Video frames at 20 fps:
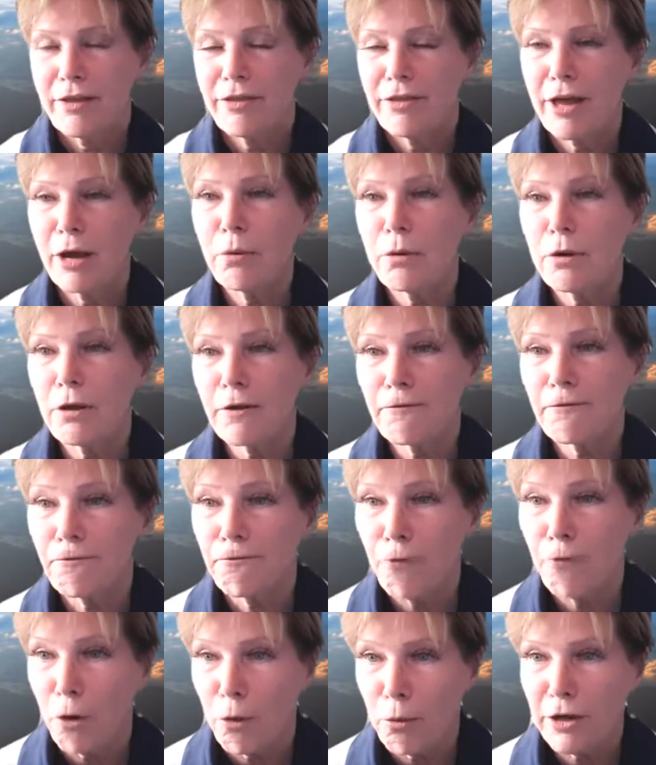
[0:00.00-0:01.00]
they will look
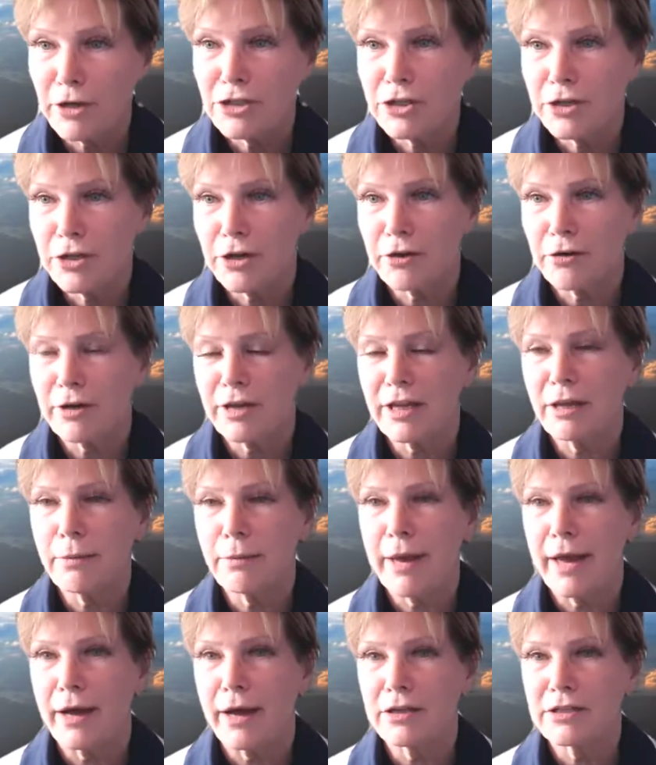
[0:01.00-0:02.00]
forward to your
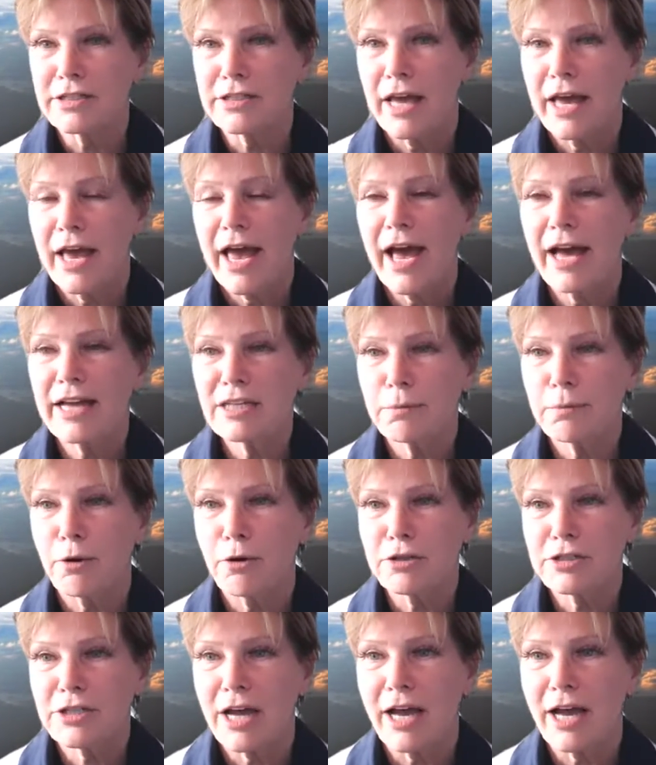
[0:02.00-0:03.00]
emails as
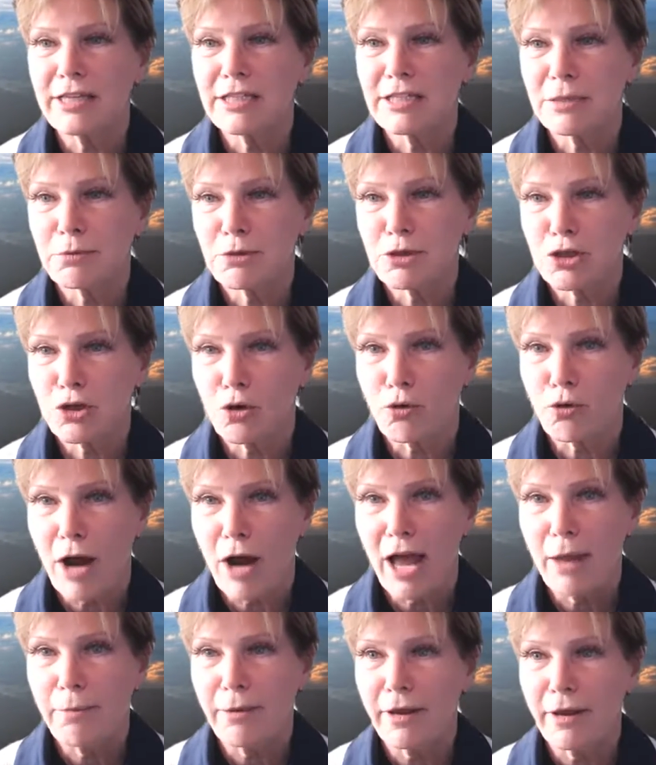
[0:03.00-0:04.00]
opposed to
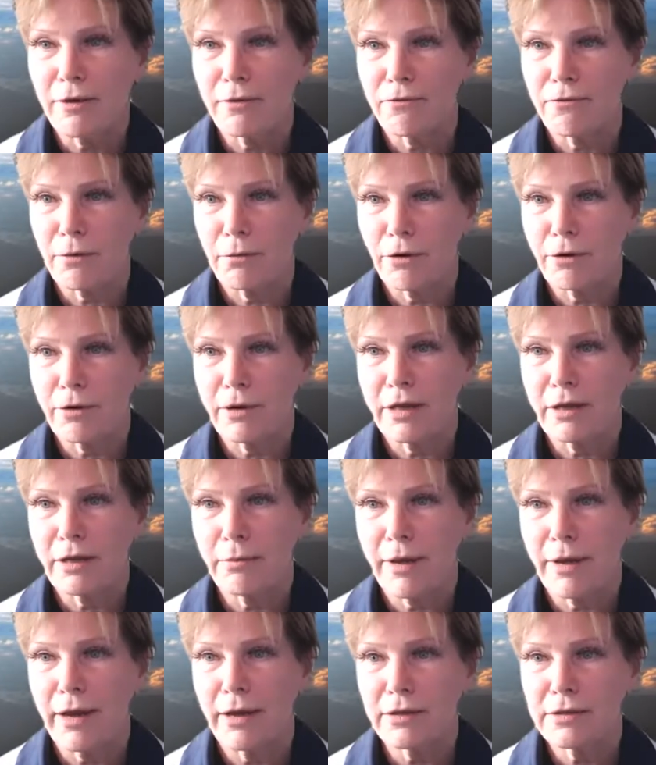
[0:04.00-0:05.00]
unsubscribing from your
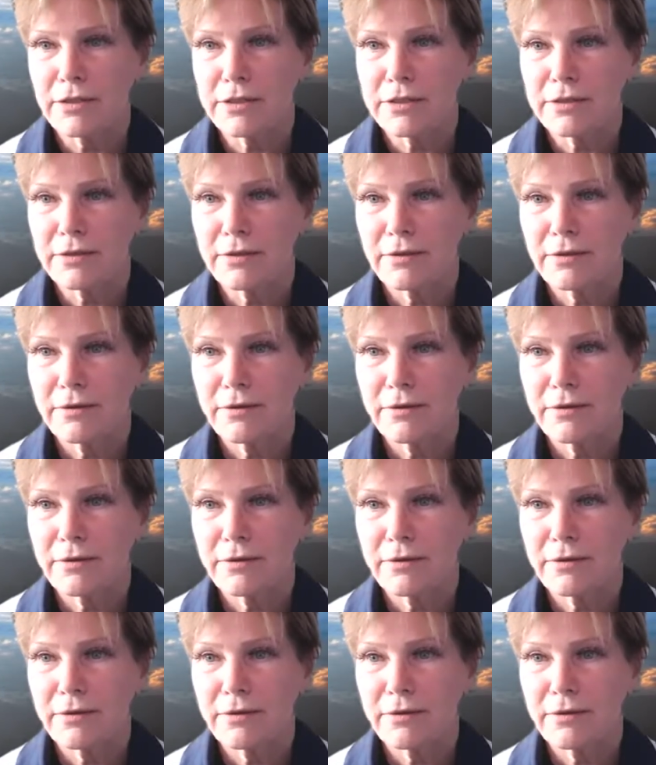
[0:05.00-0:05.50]
emails.